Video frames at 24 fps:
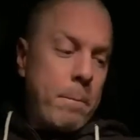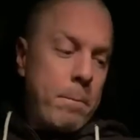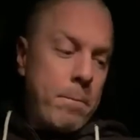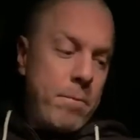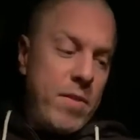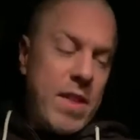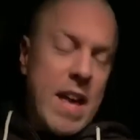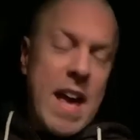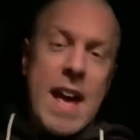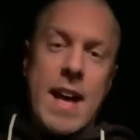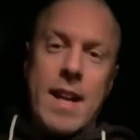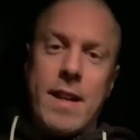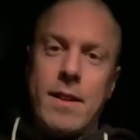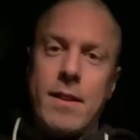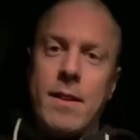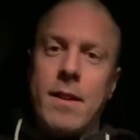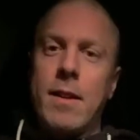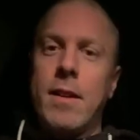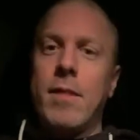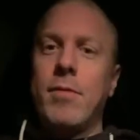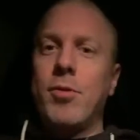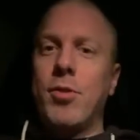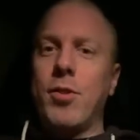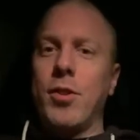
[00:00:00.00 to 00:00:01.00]
Then,
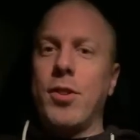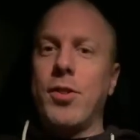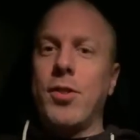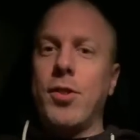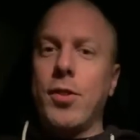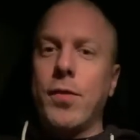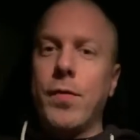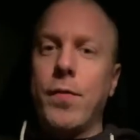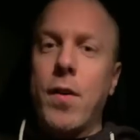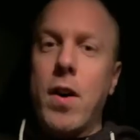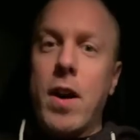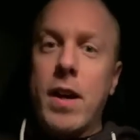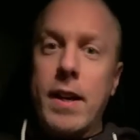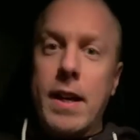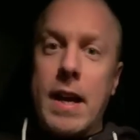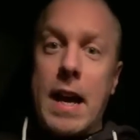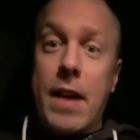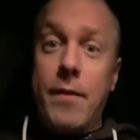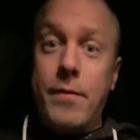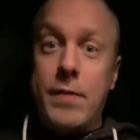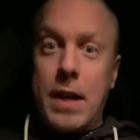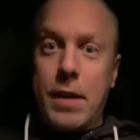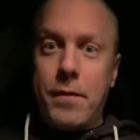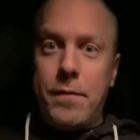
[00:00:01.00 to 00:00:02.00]
so this is fun.
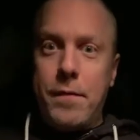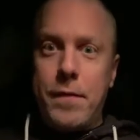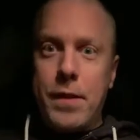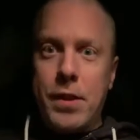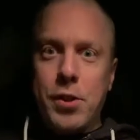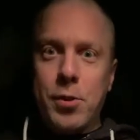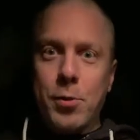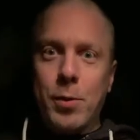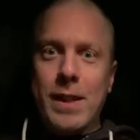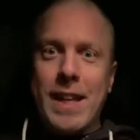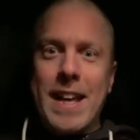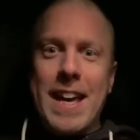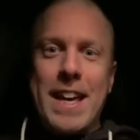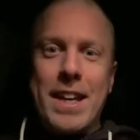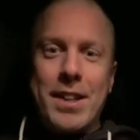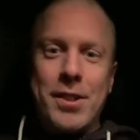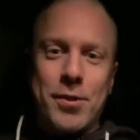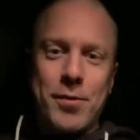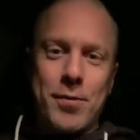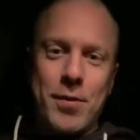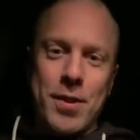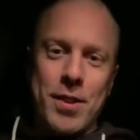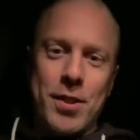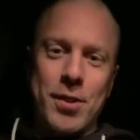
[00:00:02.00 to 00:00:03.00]
I've got visual
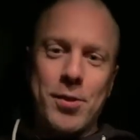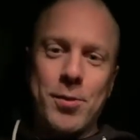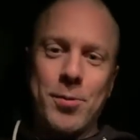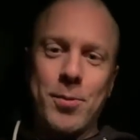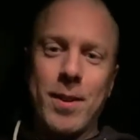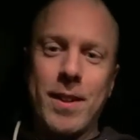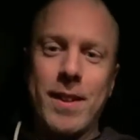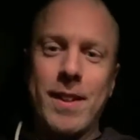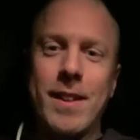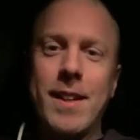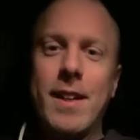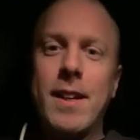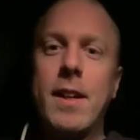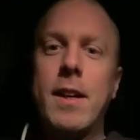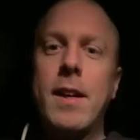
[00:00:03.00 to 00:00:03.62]
aids for this one.